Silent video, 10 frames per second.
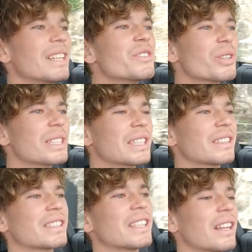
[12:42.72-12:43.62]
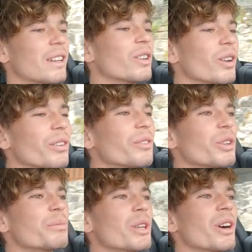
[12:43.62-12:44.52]
interesting to see that a lot of
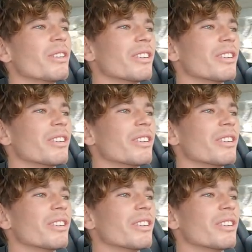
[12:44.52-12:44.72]
them, you know,